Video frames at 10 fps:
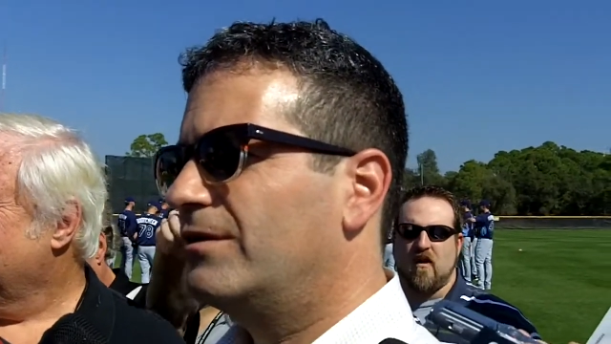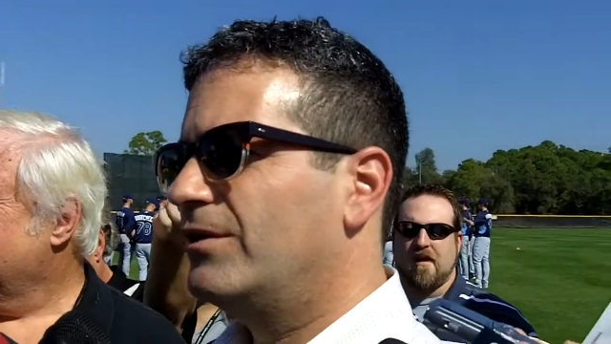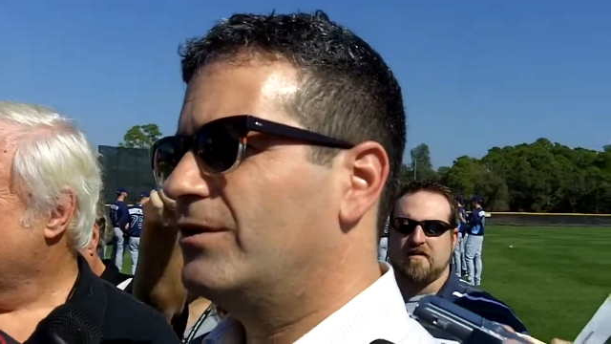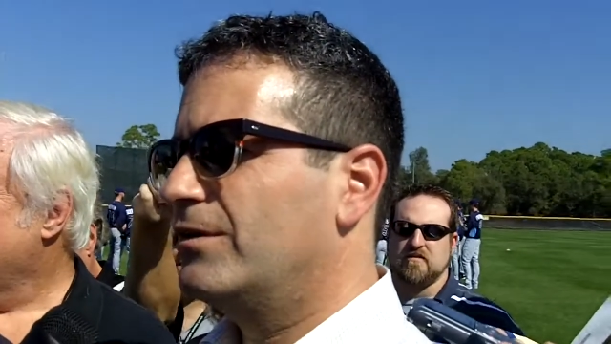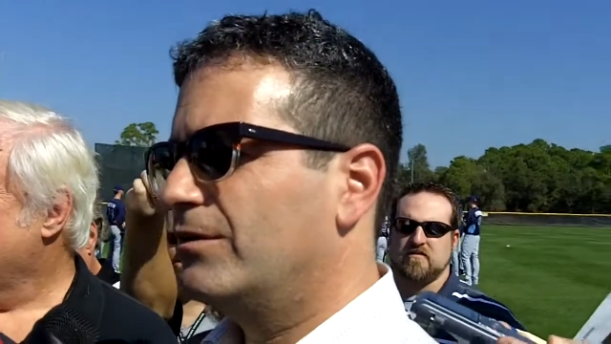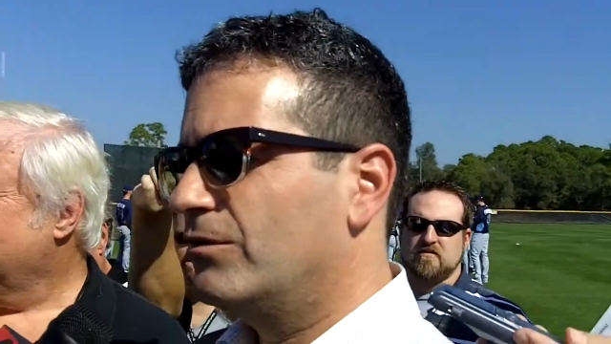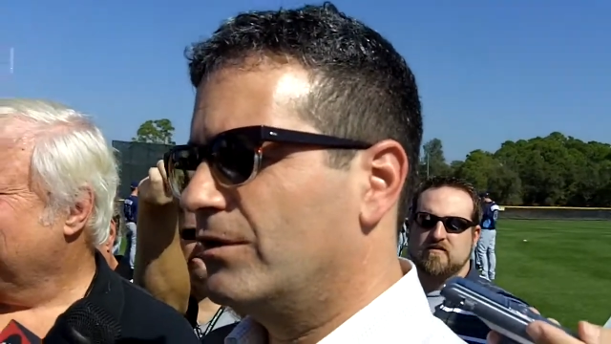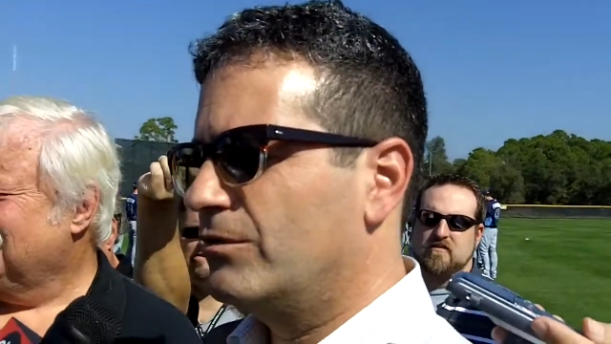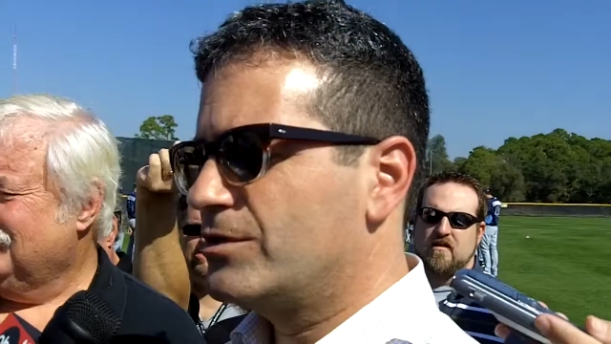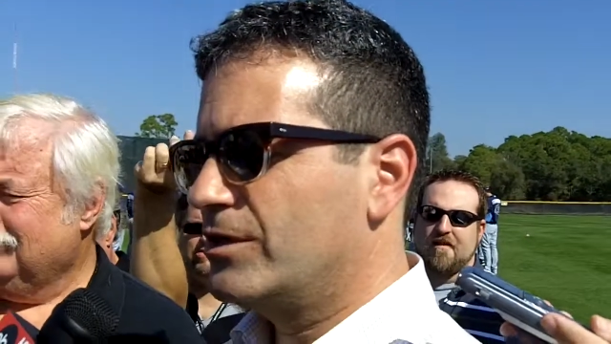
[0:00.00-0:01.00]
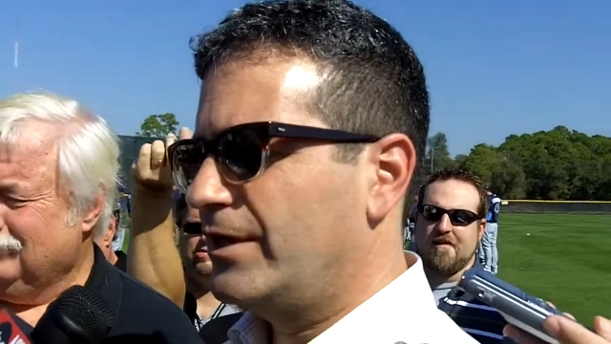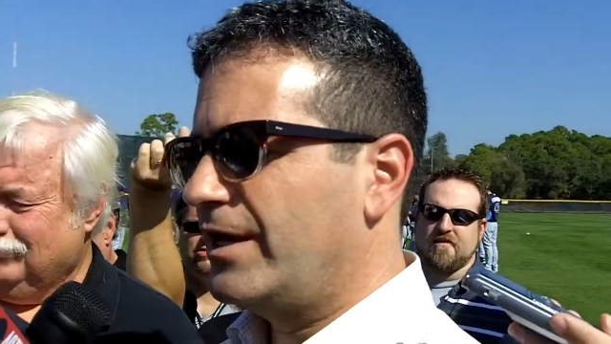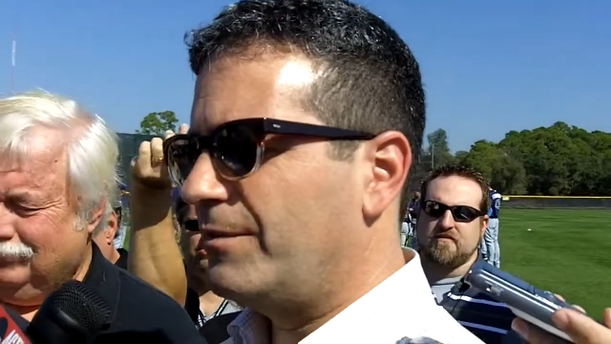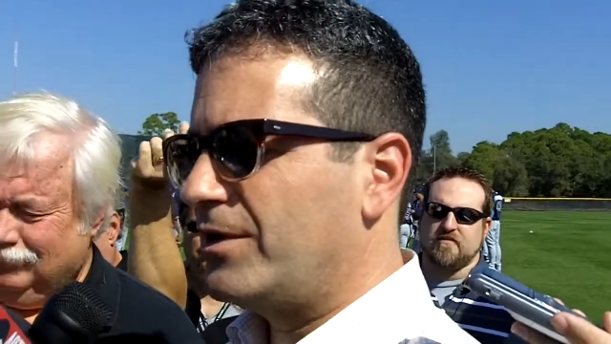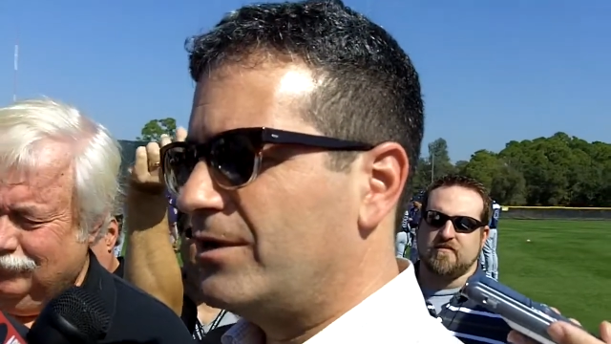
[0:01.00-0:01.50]
Speaker 1: know, the, the,
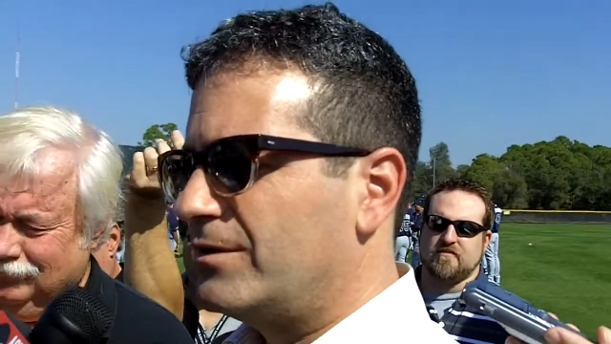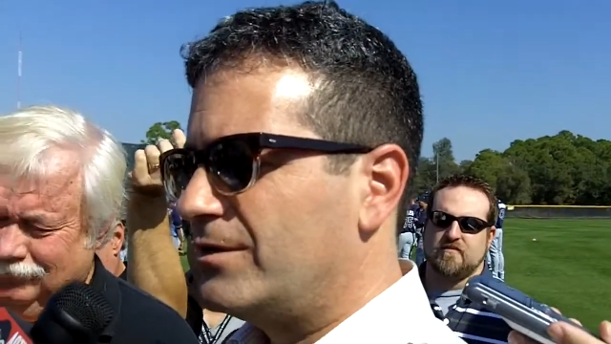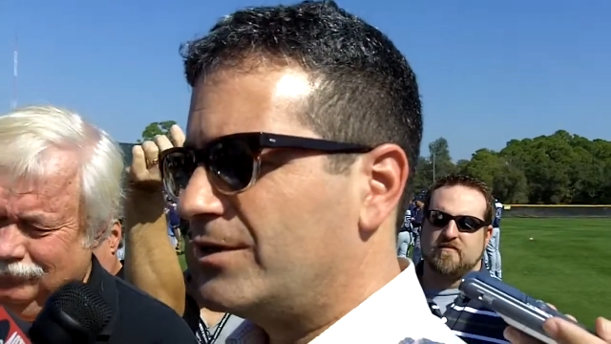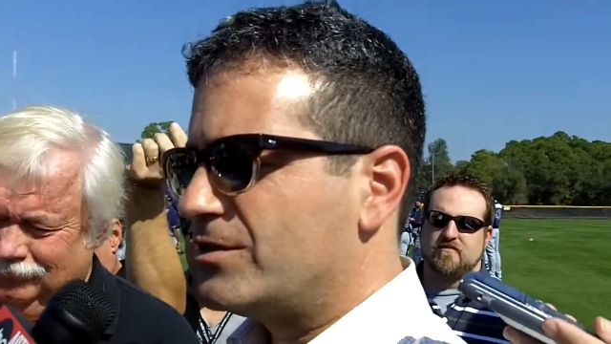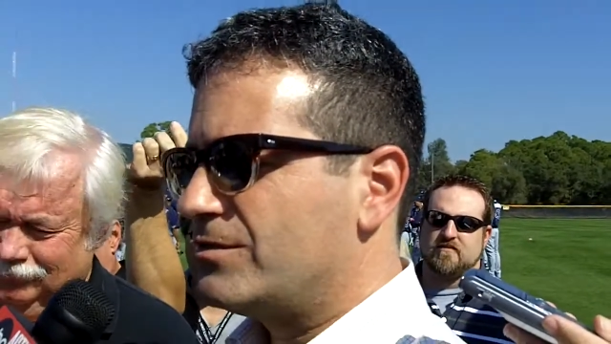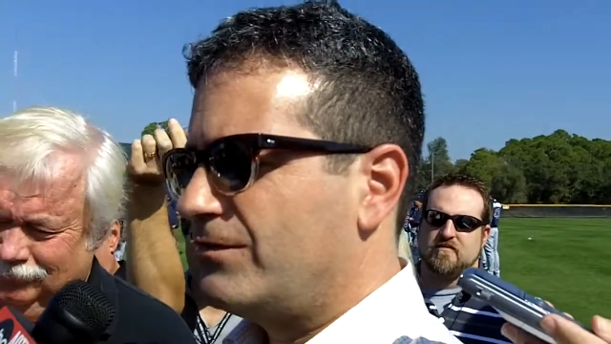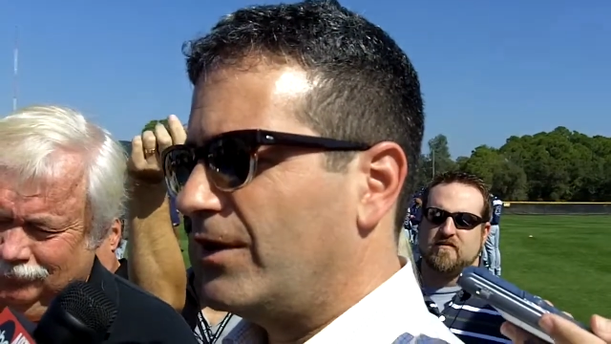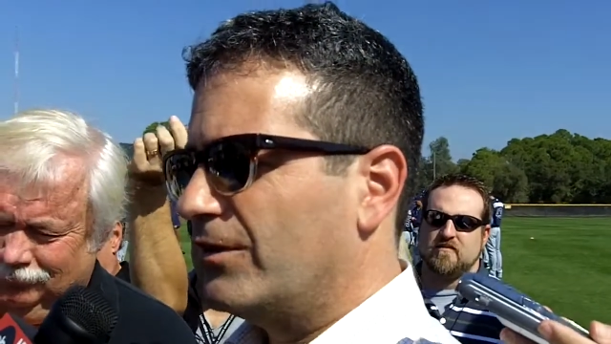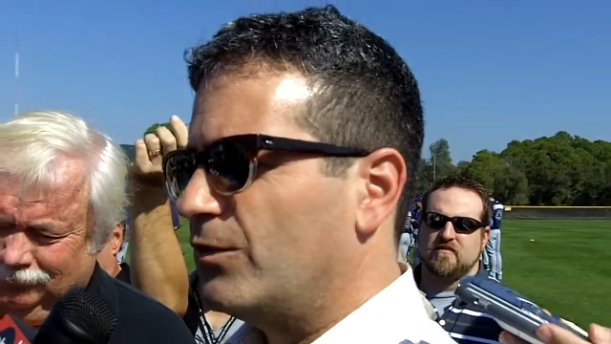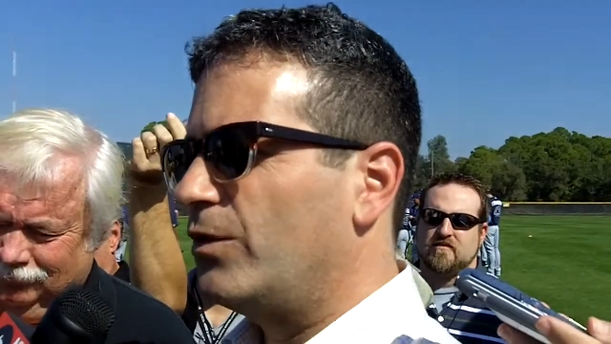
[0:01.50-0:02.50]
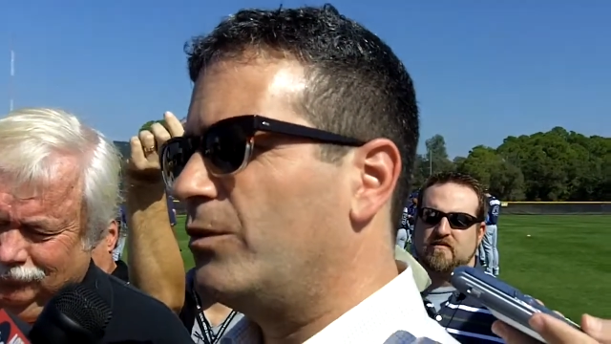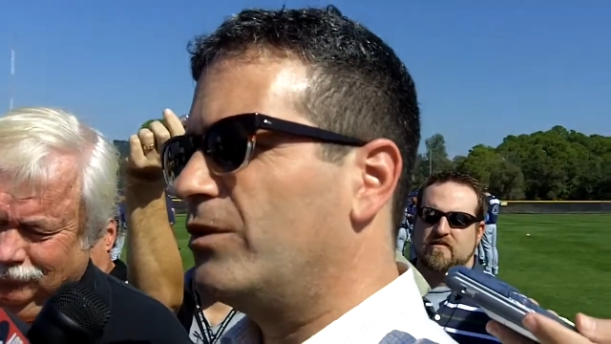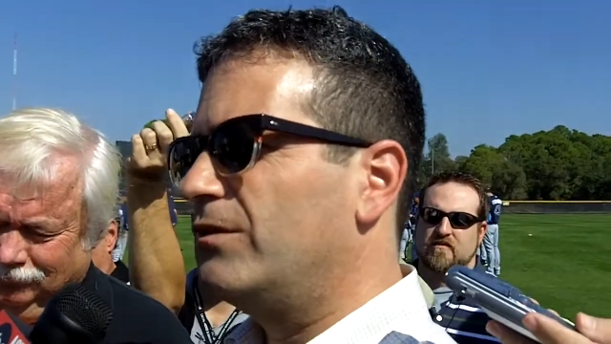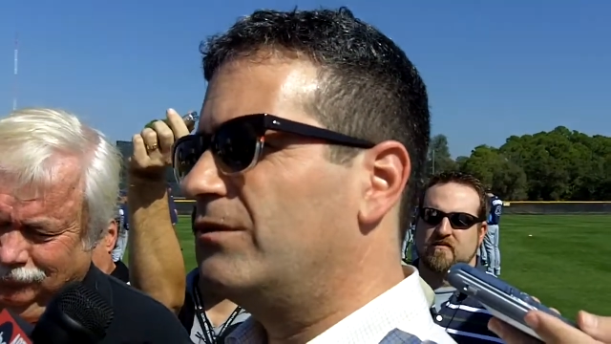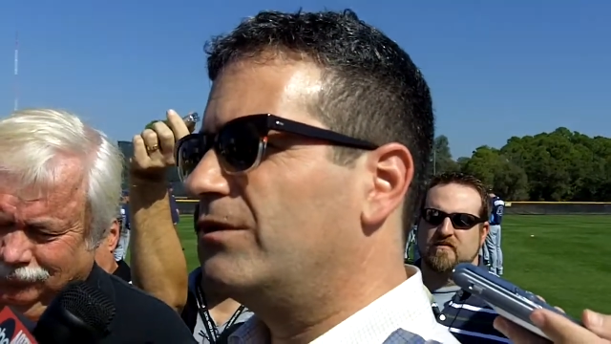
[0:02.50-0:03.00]
originally came in, and I just felt that we
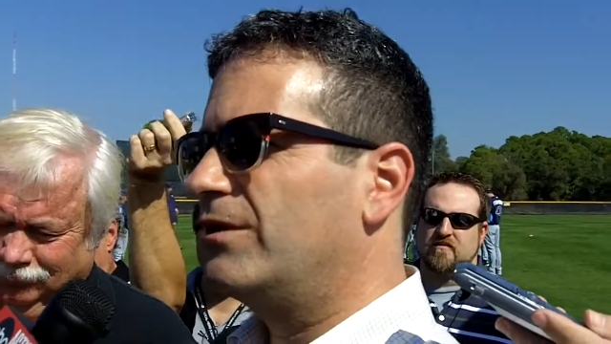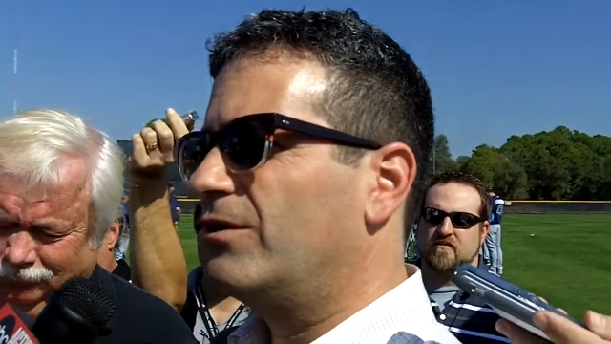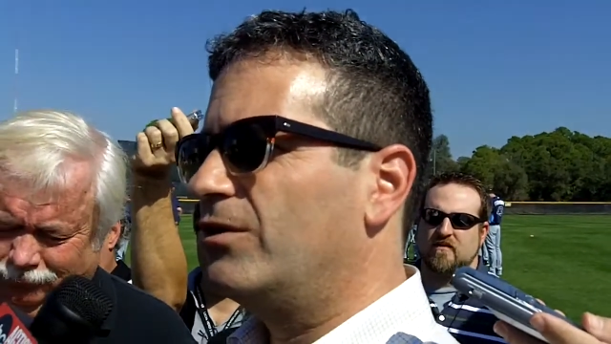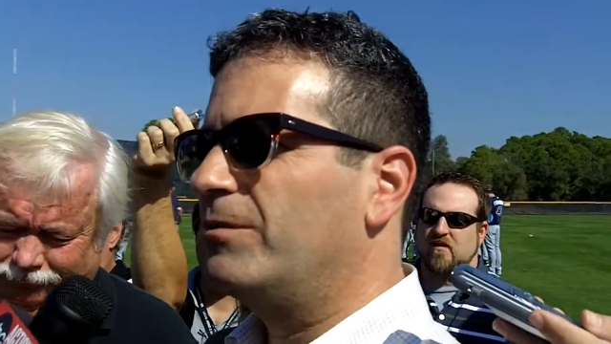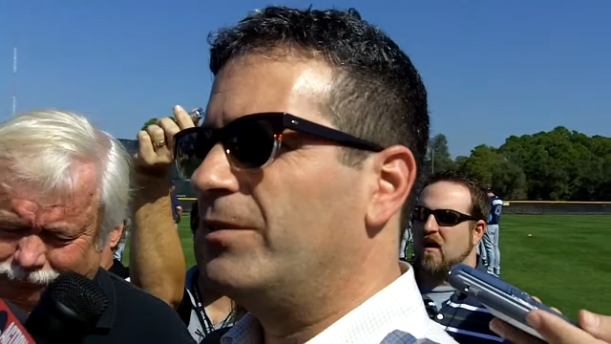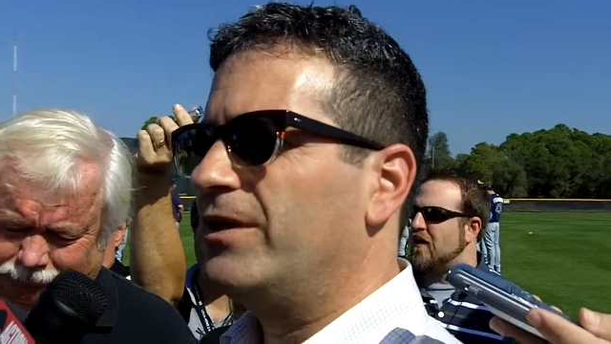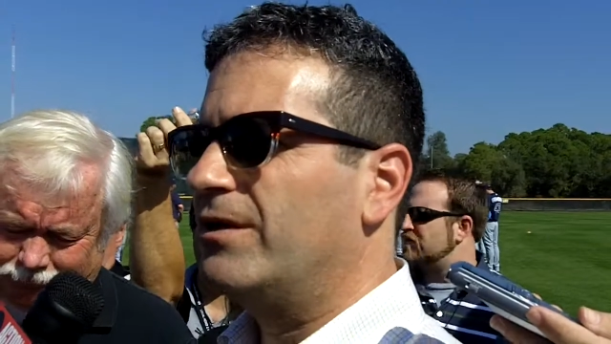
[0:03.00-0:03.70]
wouldn't and couldn't be